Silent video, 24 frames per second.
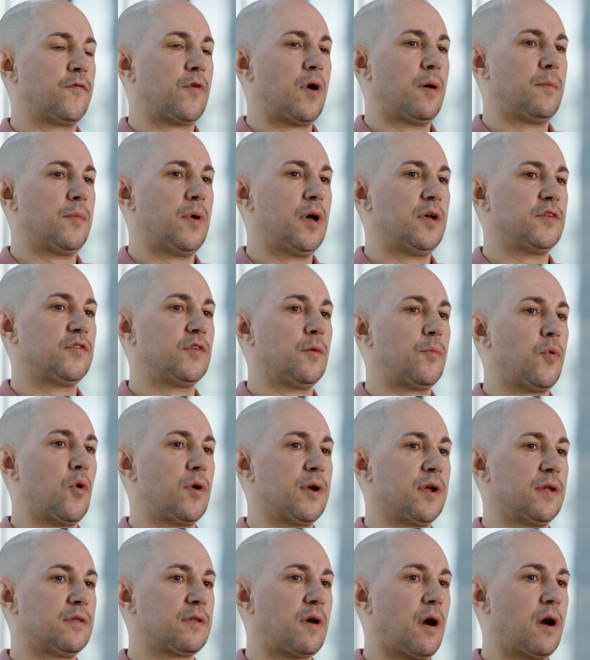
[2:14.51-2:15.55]
from a uh,
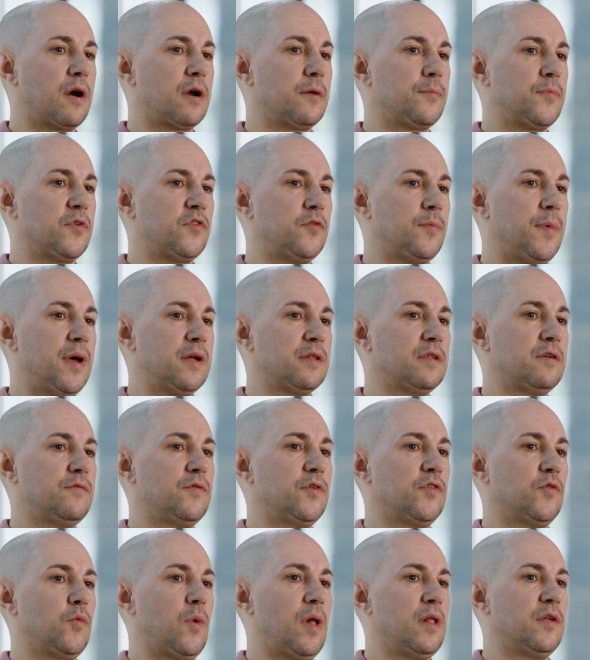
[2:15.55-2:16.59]
supporting a target perspective,
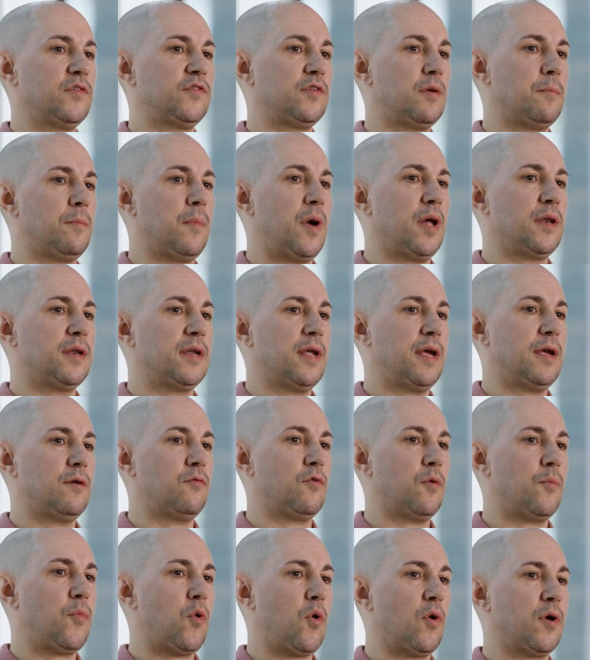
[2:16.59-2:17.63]
as well as some Monday
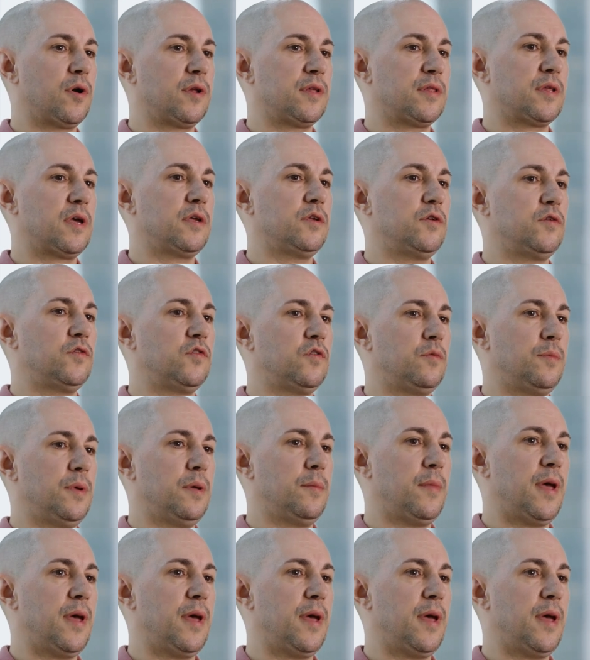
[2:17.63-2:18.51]
reporting that used to be